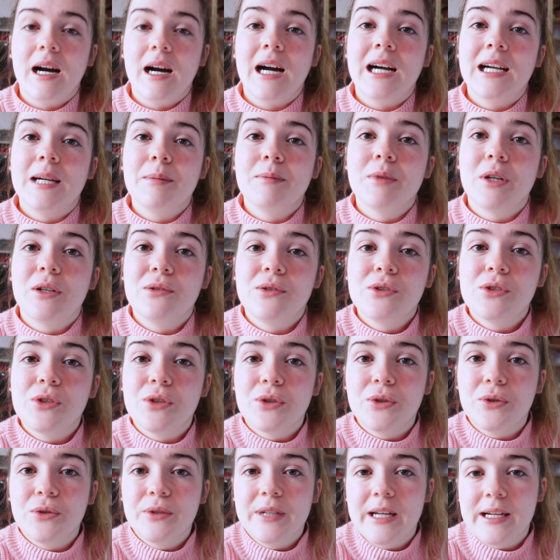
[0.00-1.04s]
I am going
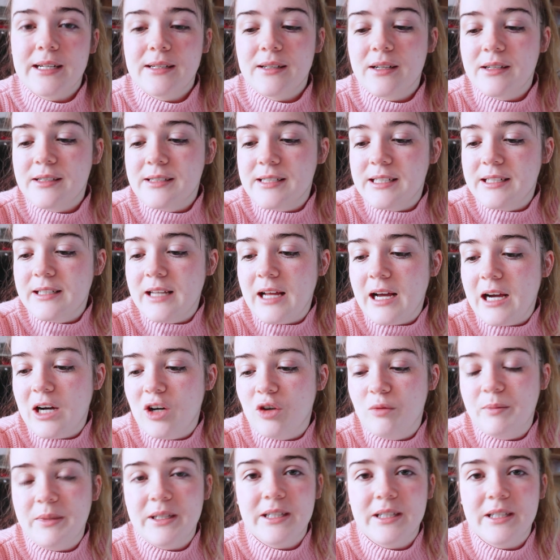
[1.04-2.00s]
to get cutting now